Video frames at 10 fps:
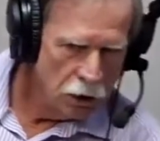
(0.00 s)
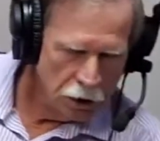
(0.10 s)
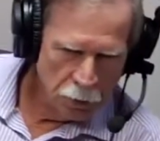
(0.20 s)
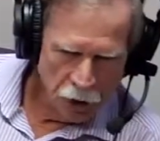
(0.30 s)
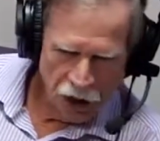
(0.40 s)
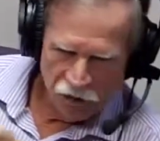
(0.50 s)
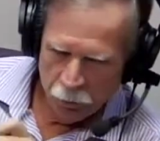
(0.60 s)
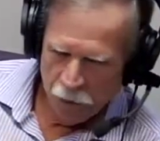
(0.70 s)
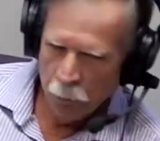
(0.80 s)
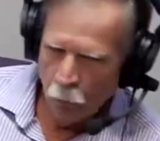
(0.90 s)
And there might
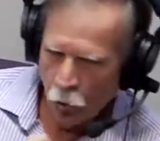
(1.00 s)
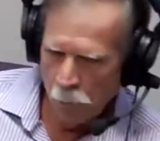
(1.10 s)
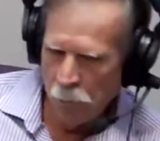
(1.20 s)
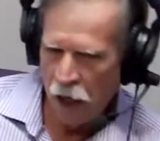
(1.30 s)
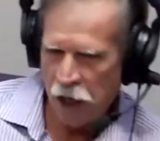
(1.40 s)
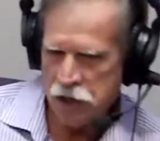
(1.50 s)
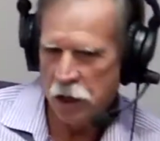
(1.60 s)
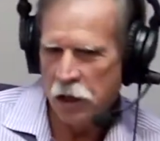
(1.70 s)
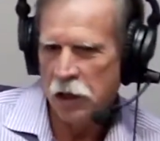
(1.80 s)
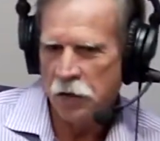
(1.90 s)
even be more
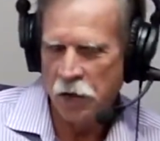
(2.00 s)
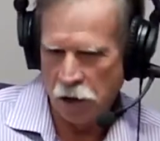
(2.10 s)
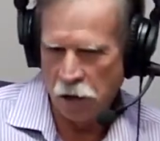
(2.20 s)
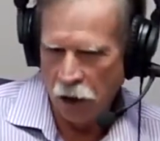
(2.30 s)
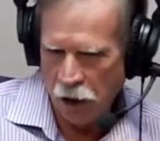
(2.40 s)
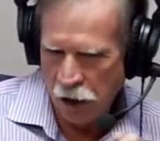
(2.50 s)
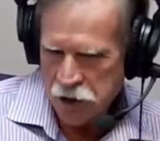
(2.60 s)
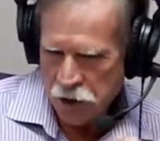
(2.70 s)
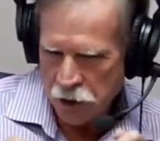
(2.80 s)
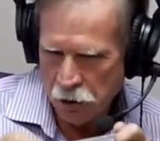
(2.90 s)
magic that
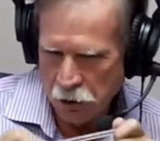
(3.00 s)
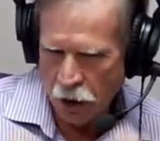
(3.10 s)
aligns your